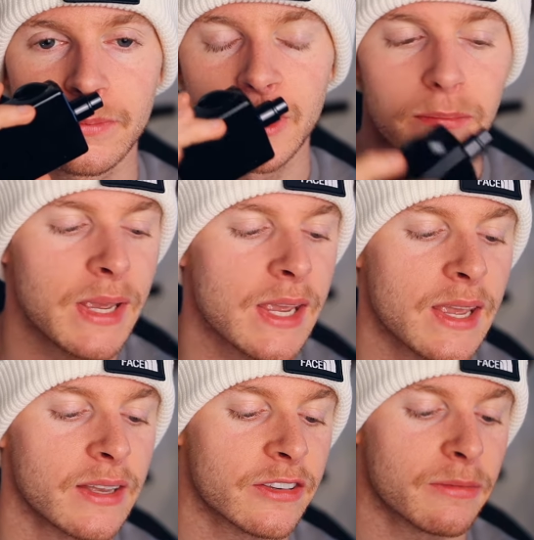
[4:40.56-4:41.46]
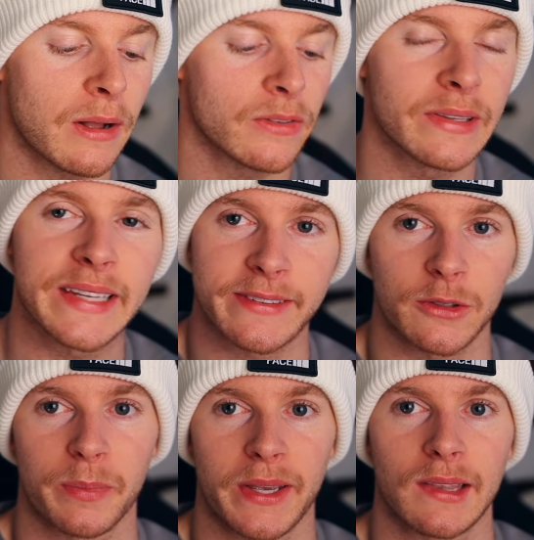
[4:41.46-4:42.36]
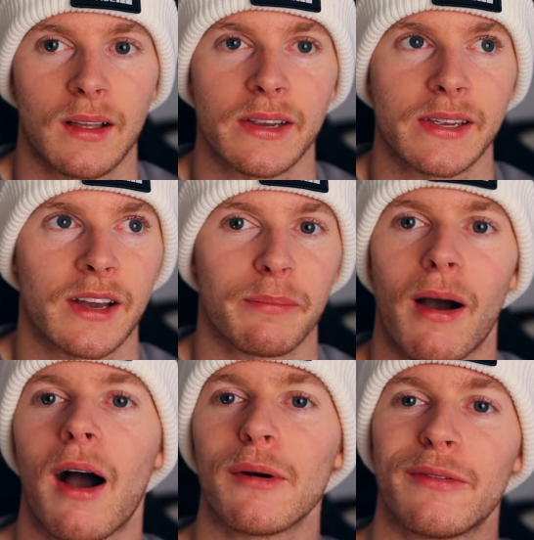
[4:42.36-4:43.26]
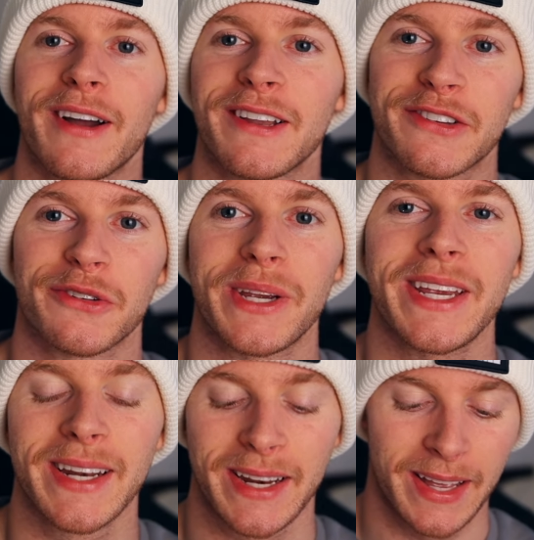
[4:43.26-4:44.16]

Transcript: to me, it smells a little bit like a Parma Violet Sweet.